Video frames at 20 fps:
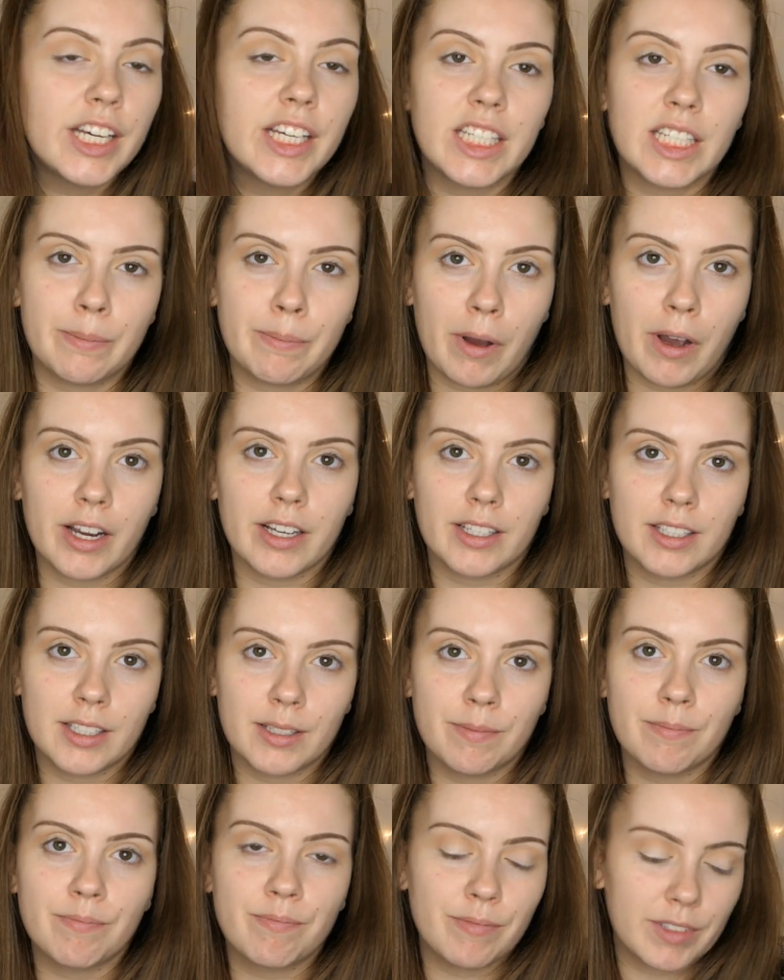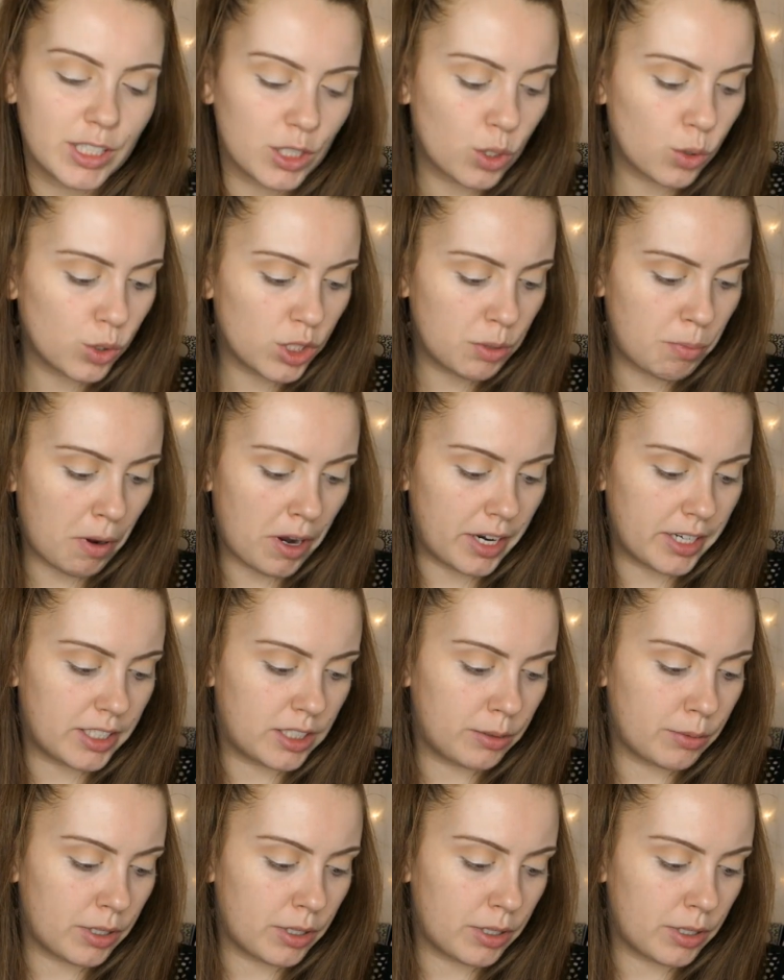Spice. It's called Spice.